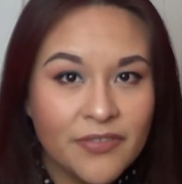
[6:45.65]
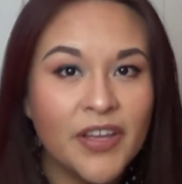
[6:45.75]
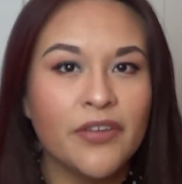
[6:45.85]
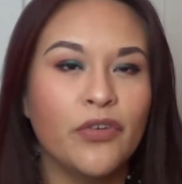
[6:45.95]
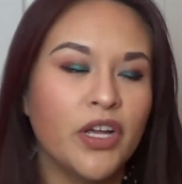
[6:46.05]

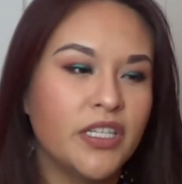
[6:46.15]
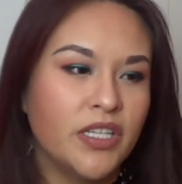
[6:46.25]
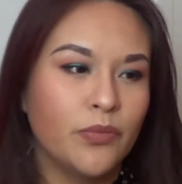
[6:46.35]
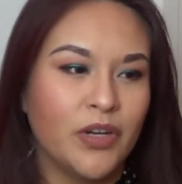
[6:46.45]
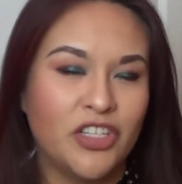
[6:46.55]
favorite
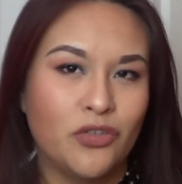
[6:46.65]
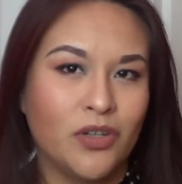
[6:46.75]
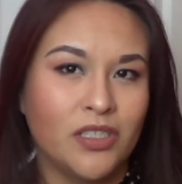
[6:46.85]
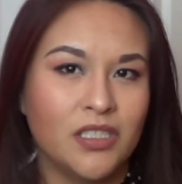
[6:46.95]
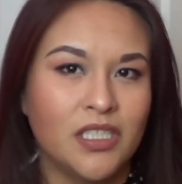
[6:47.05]

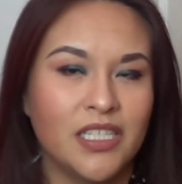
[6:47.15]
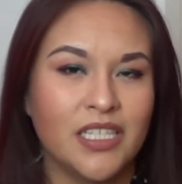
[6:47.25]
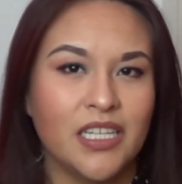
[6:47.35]
restaurant,